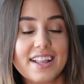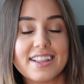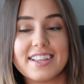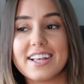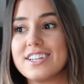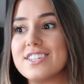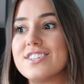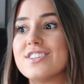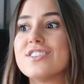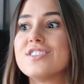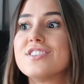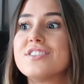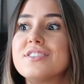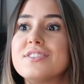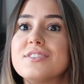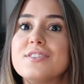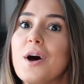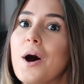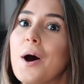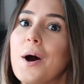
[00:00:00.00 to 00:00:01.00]
there's just
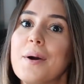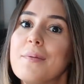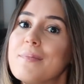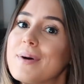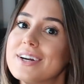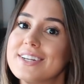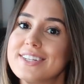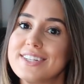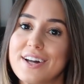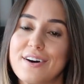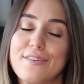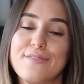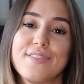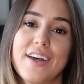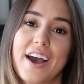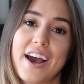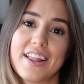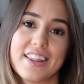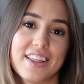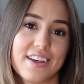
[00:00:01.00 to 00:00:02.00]
so much stuff
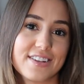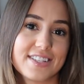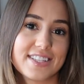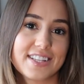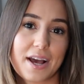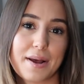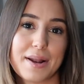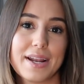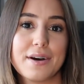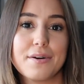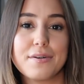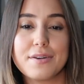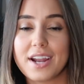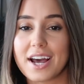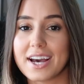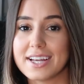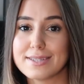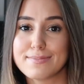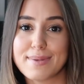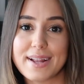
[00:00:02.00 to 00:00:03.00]
there. There's like little
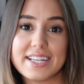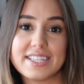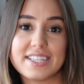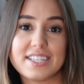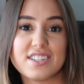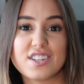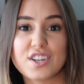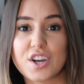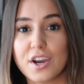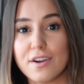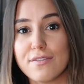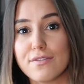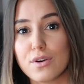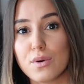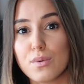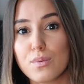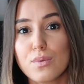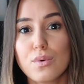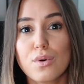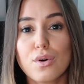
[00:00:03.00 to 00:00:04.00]
nice places to go for
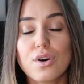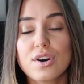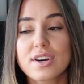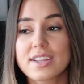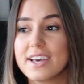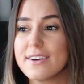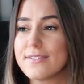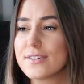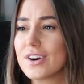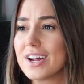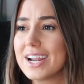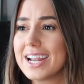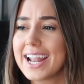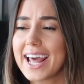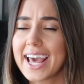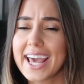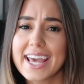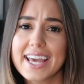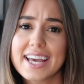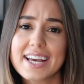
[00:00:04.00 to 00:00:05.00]
a walk, they've got
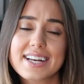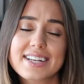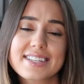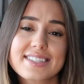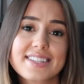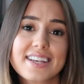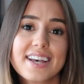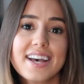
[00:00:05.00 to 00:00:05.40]
lakes.